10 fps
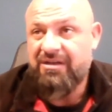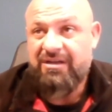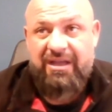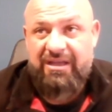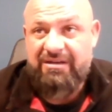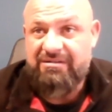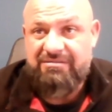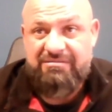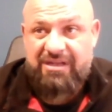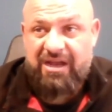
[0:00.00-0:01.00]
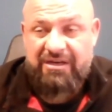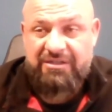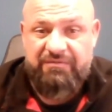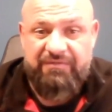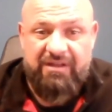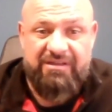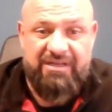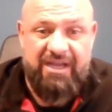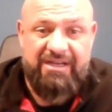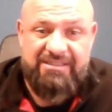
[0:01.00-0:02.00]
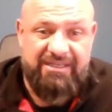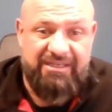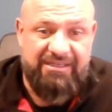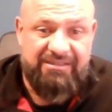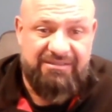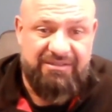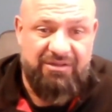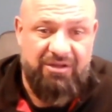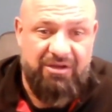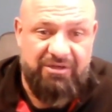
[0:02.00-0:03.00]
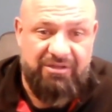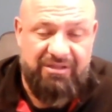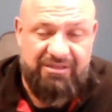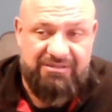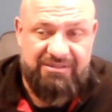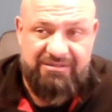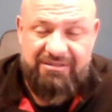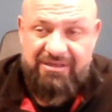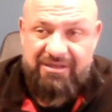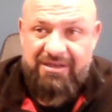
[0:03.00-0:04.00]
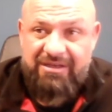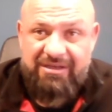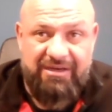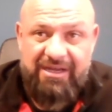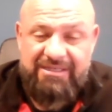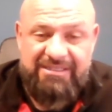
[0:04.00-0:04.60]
and kind of just fell into I T in the long run of things, and got into I T.